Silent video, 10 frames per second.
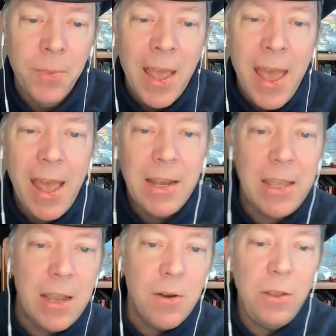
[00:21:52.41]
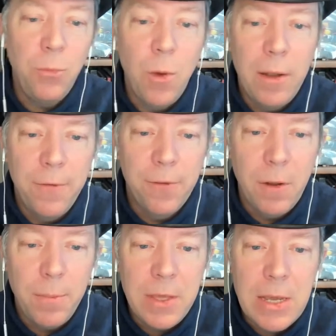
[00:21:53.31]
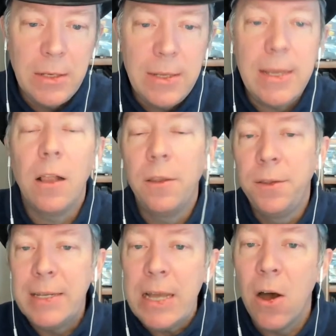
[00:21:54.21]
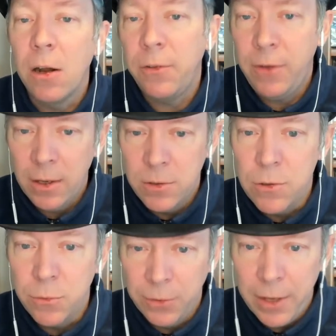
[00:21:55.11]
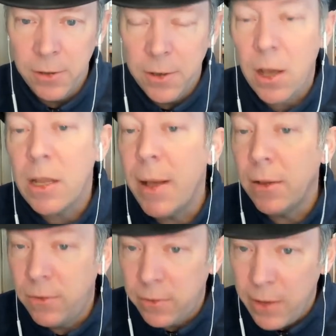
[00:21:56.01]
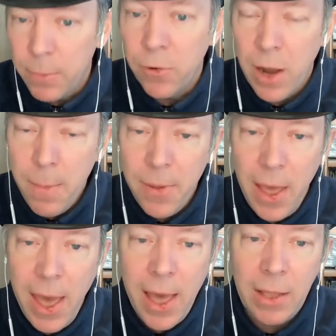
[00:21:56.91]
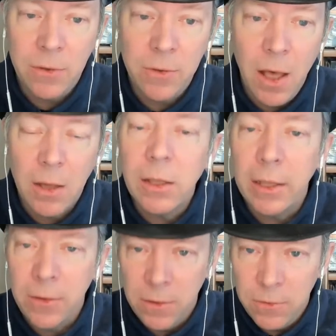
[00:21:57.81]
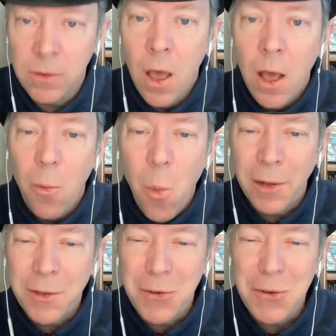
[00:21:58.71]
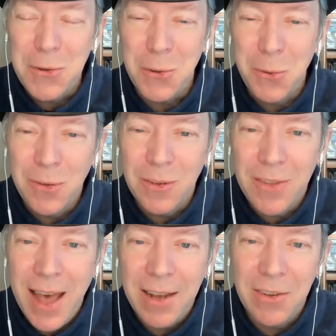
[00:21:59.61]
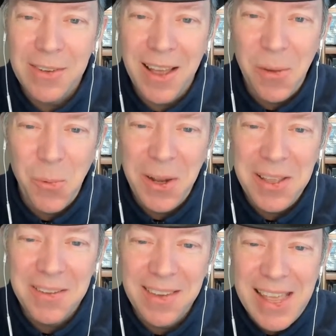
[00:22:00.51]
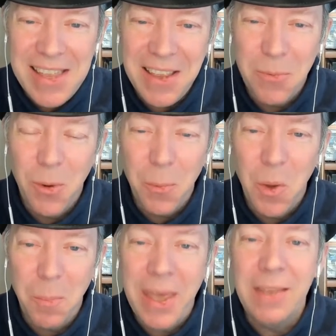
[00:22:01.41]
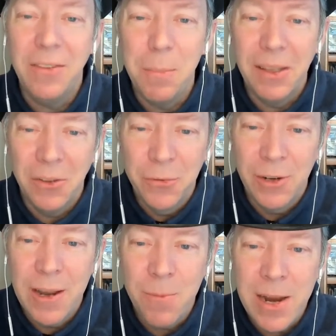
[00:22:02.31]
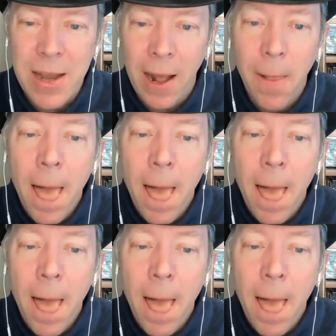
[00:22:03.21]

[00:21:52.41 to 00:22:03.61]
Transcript: And here is one from the TLDRSec newsletter talking about SEMgrep, as uh, Clint is wanted to do, since that is uh, what his what, what pays the bills for him right now.